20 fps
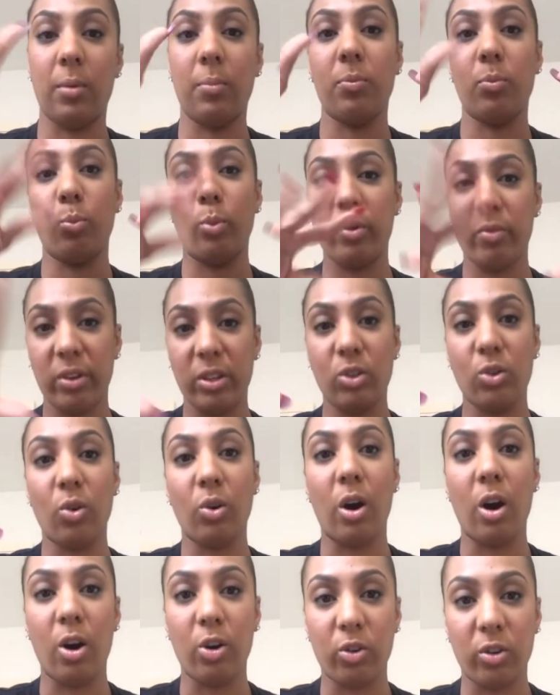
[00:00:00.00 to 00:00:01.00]
within your
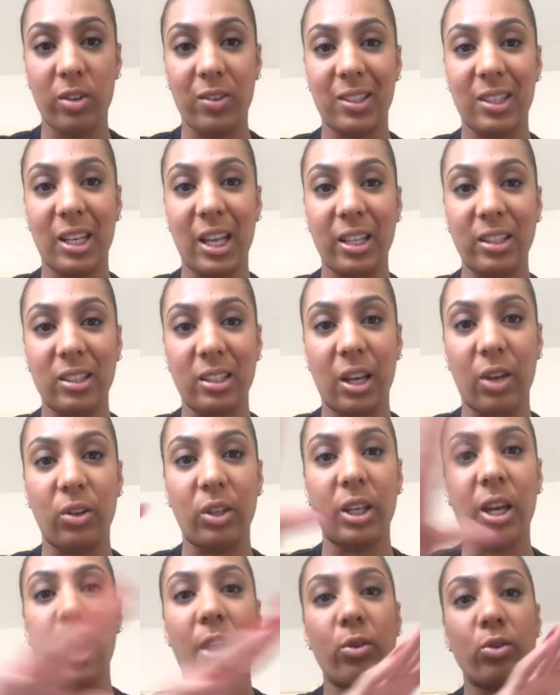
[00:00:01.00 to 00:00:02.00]
Hargreaves and Landsdown
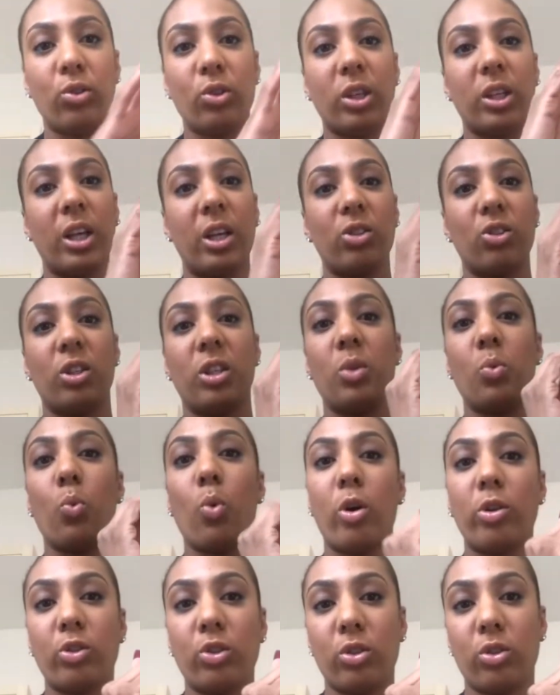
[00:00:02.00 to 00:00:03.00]
account, you can actually
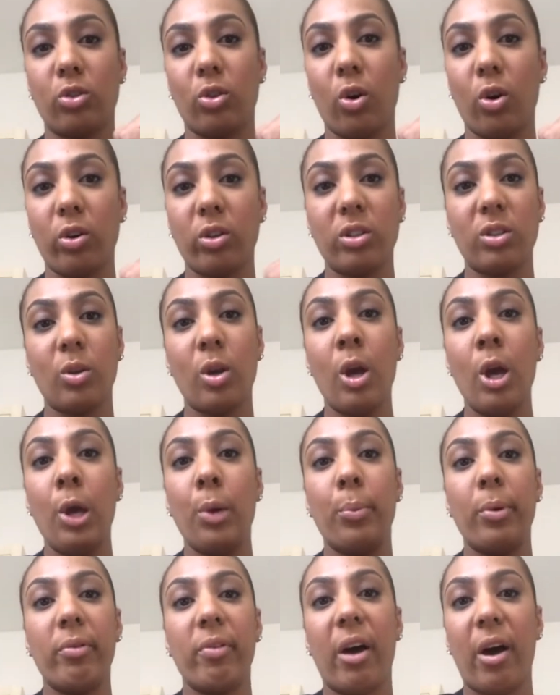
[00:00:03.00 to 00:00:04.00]
watch stocks
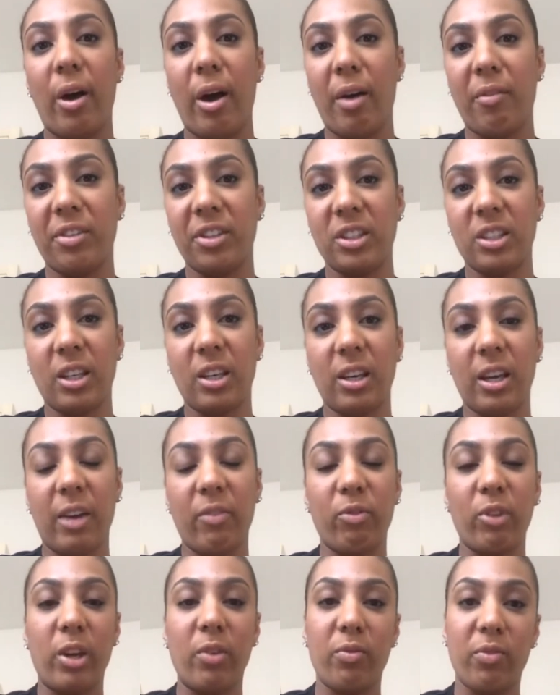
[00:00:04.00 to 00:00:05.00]
without having to
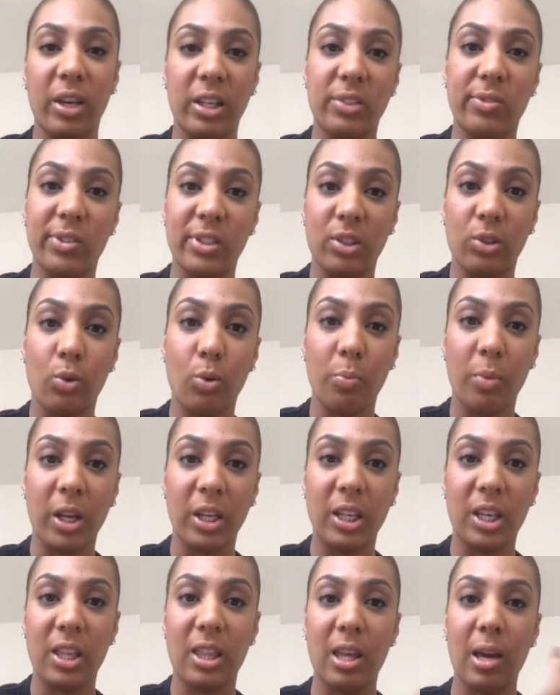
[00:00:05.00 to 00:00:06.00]
invest physical money
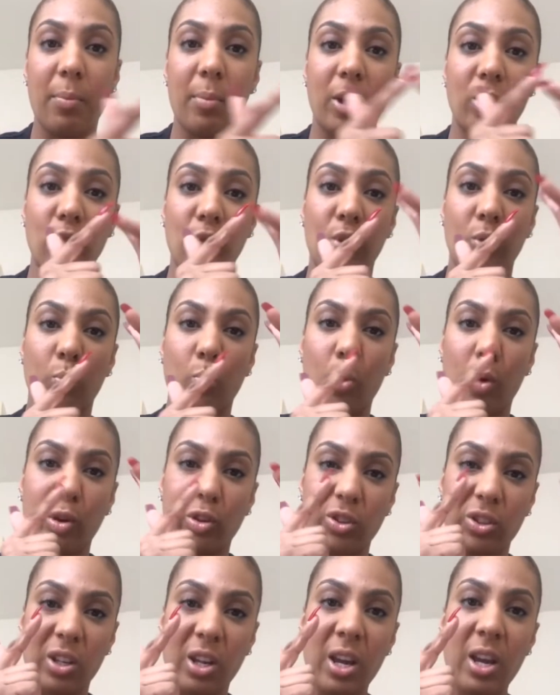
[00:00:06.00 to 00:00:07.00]
in them, and you can
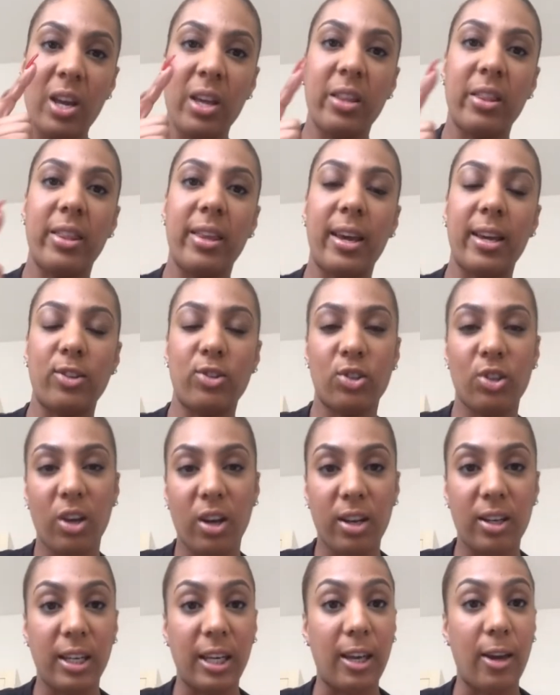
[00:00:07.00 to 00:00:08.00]
watch their
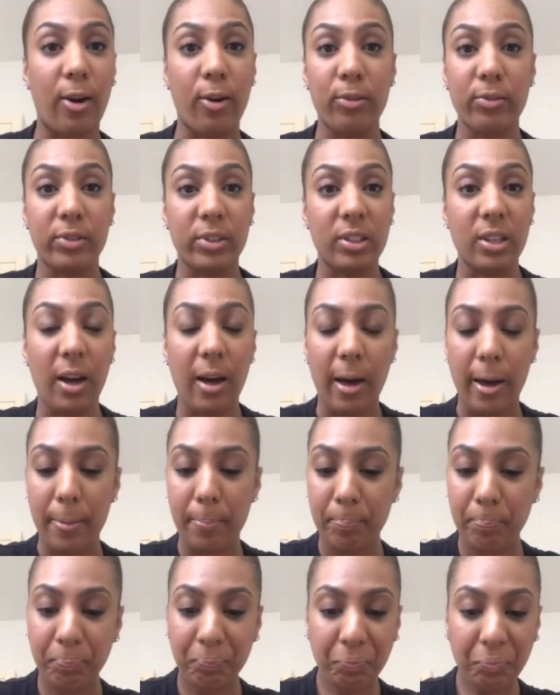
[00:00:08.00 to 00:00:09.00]
journey over time,
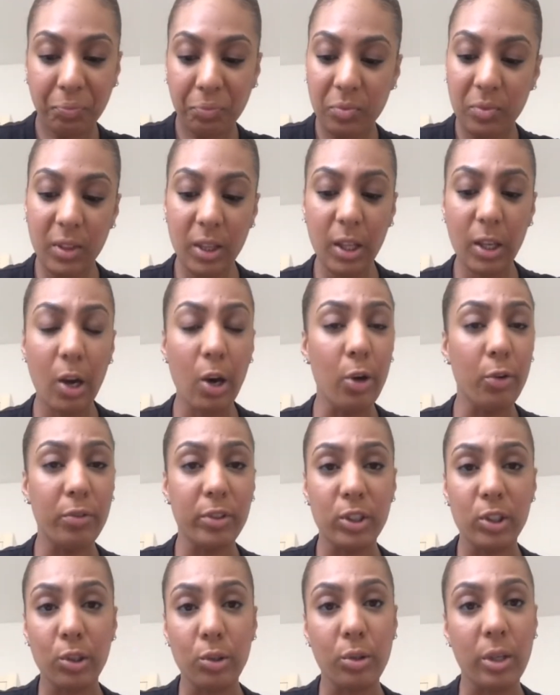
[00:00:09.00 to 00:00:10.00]
over
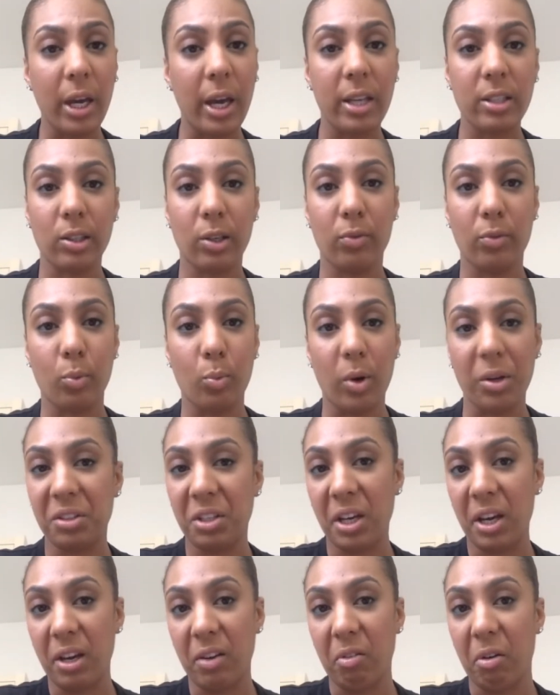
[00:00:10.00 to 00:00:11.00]
2 years, over 1
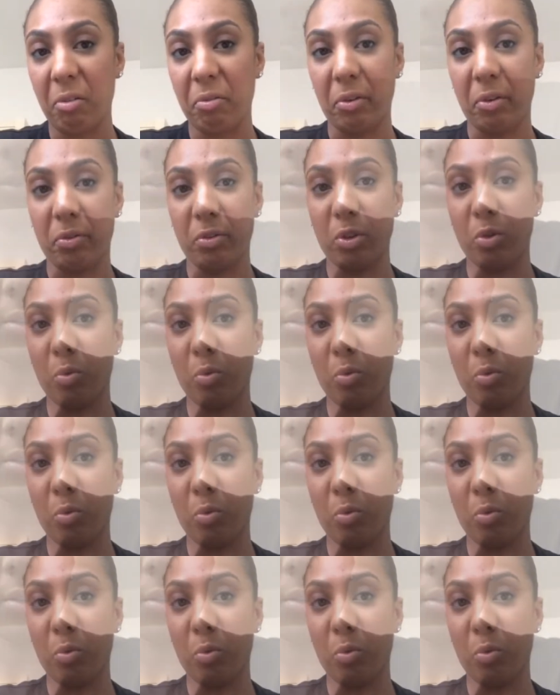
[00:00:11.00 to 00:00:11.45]
year, over a few